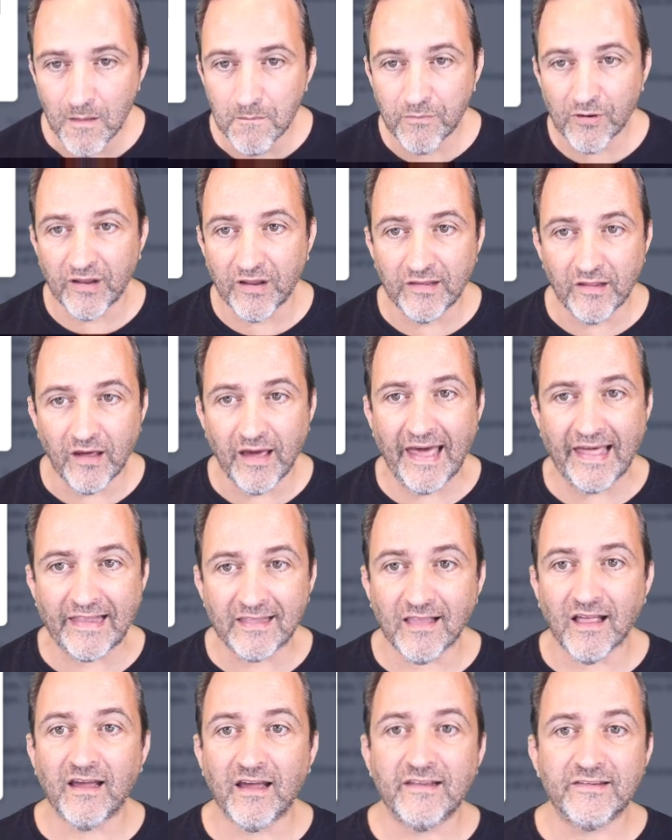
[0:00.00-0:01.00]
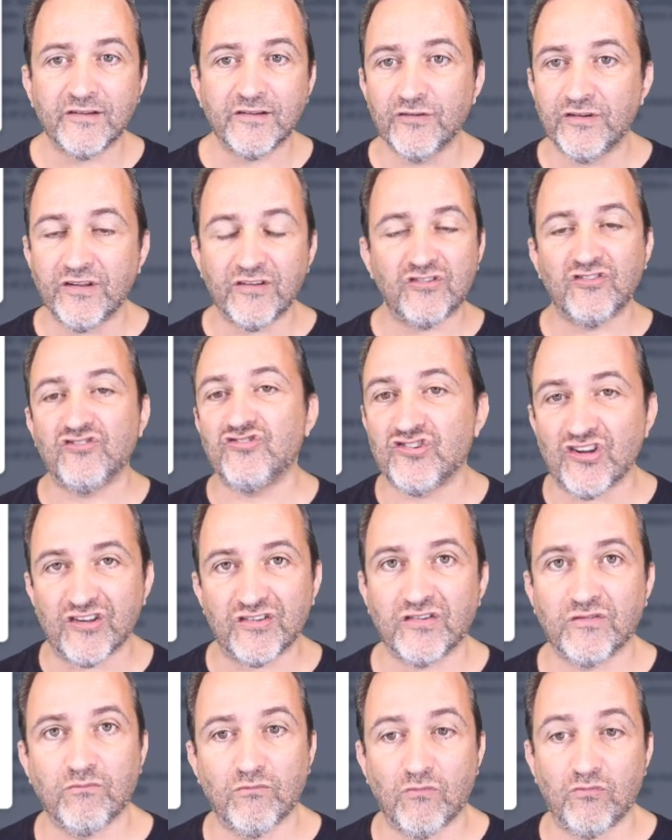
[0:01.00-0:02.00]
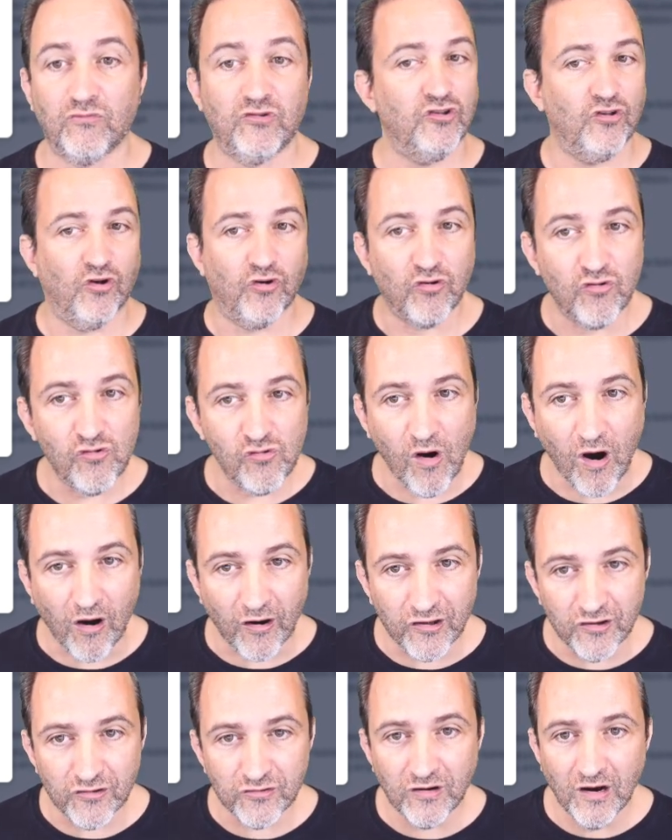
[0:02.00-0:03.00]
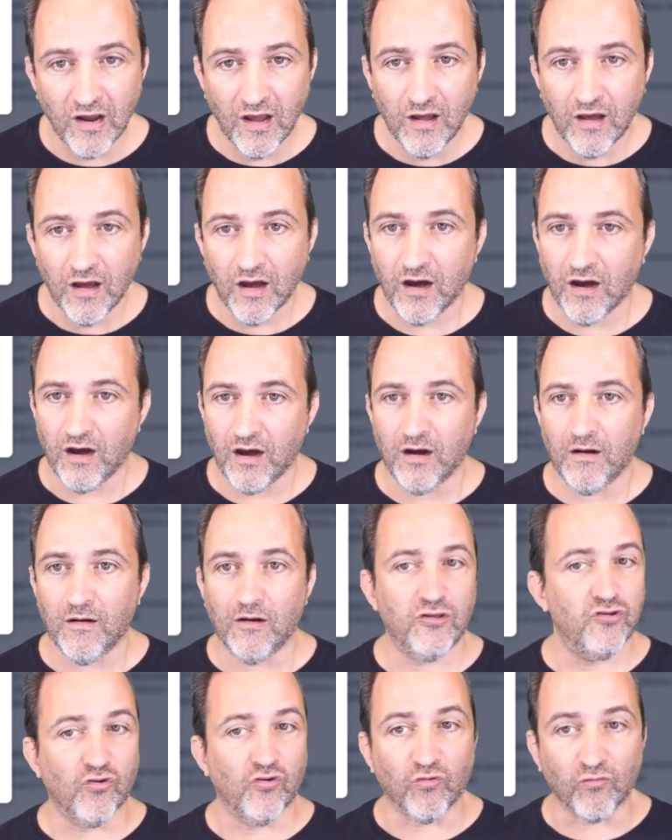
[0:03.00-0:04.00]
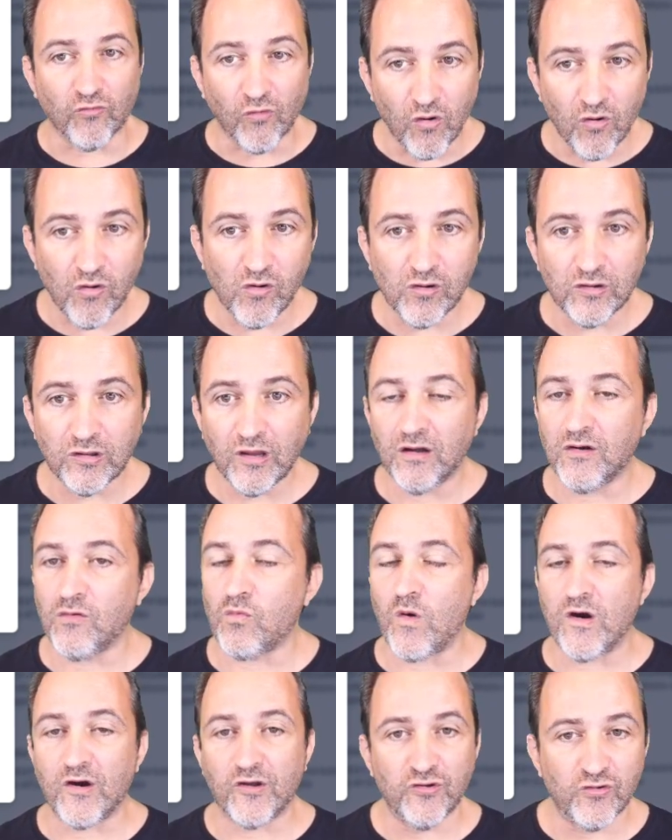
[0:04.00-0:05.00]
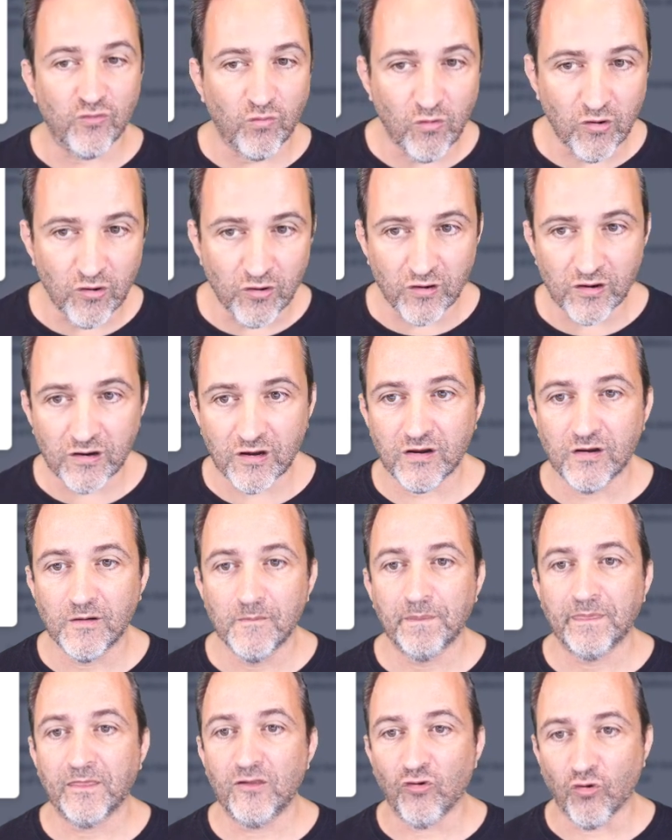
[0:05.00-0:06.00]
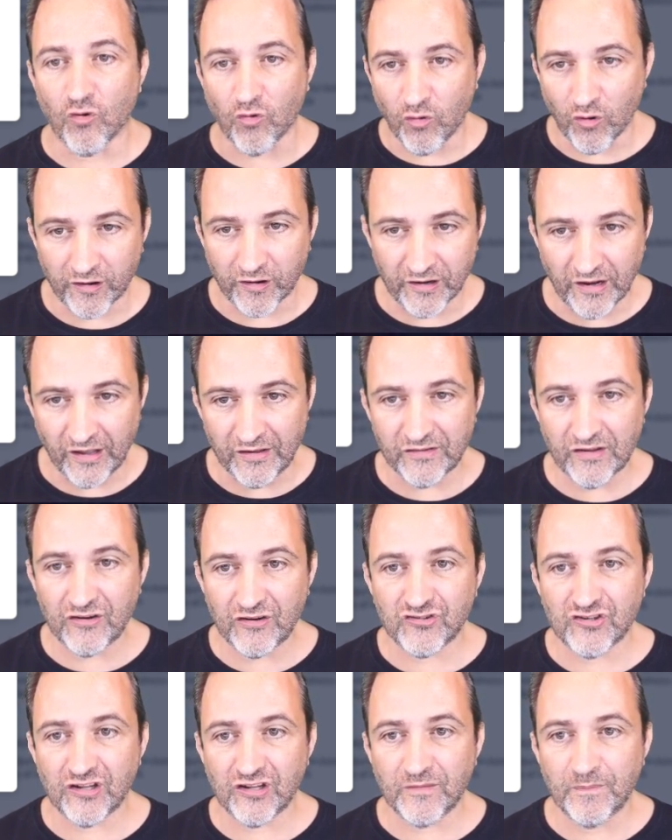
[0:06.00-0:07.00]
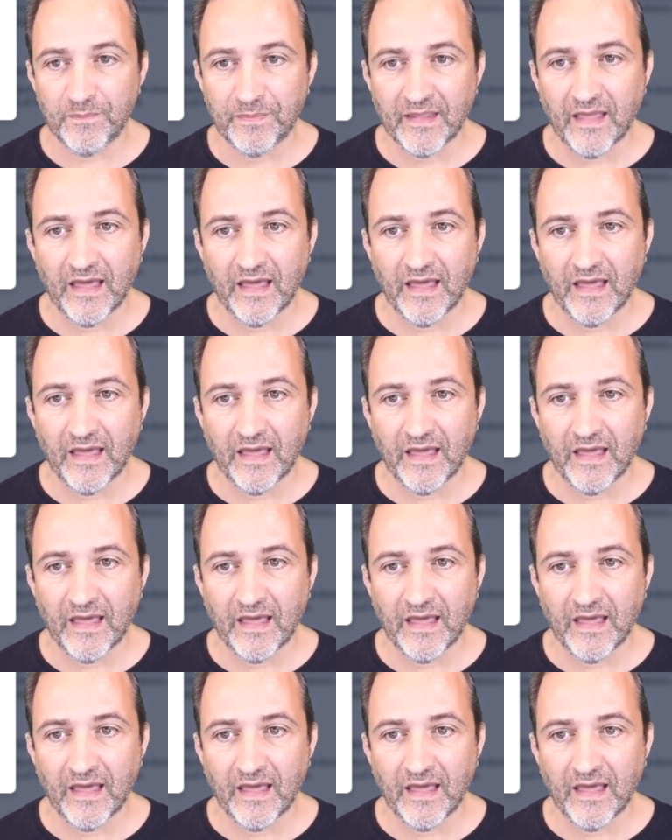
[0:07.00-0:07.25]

Put in a headline. So this is just, who are you, your role, where you work, your organization.